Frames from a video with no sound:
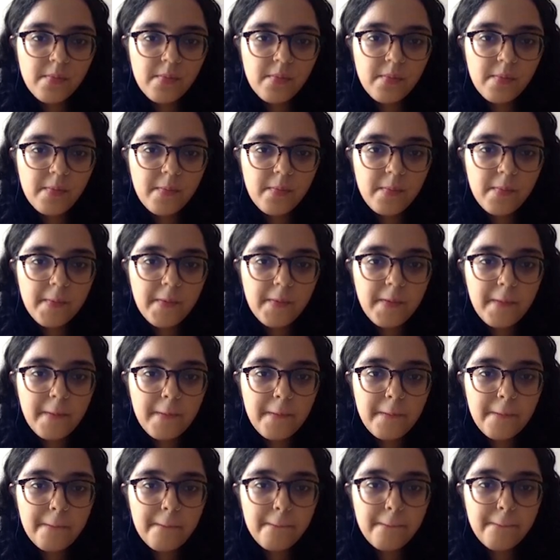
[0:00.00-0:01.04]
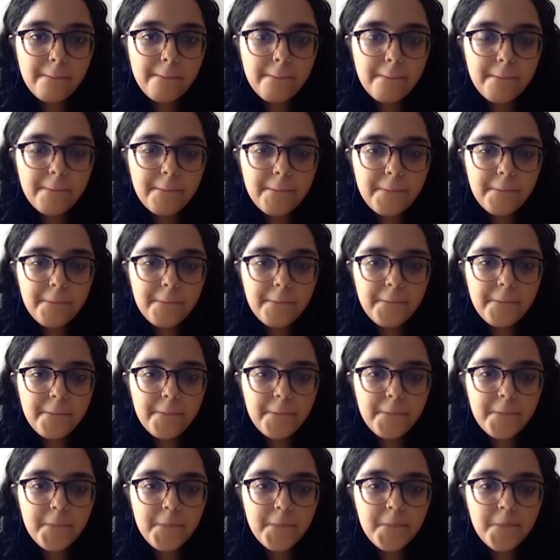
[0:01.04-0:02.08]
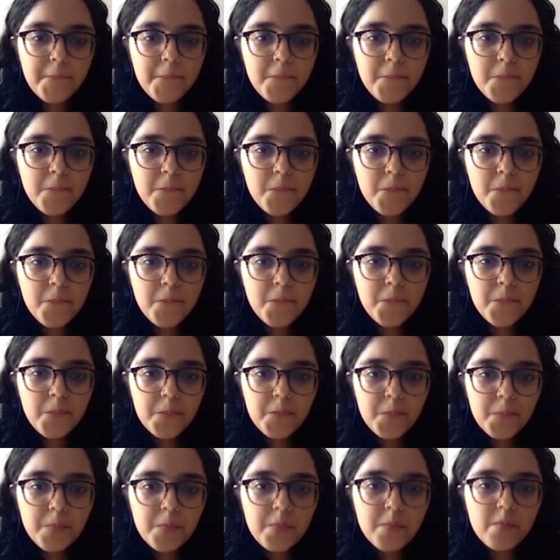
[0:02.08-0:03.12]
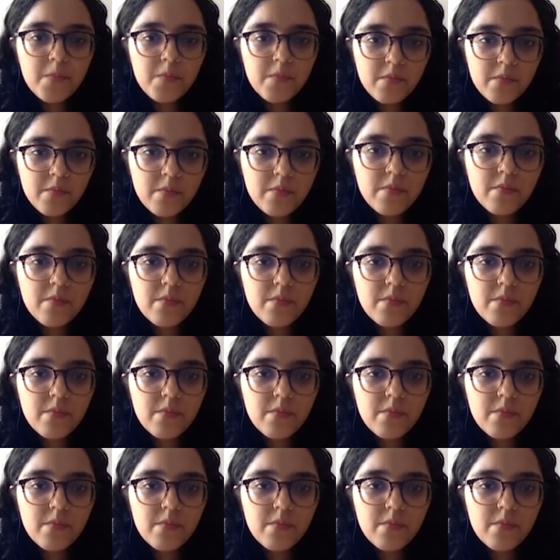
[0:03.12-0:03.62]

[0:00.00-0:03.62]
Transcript: [no speech]